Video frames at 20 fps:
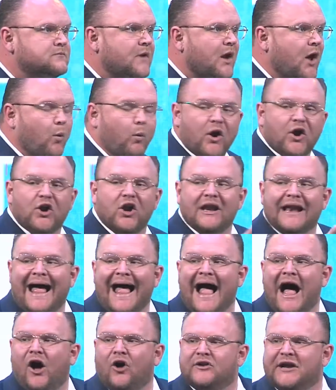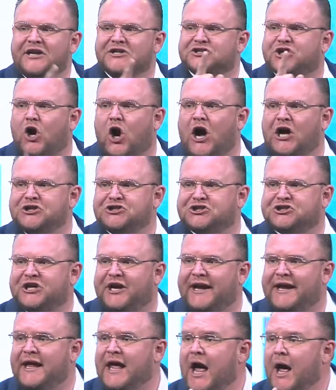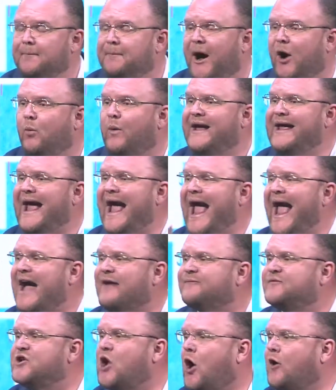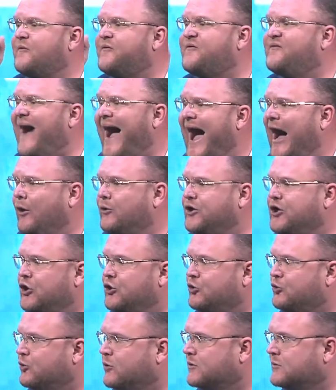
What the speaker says: We're loud and crunchy, but we have no value.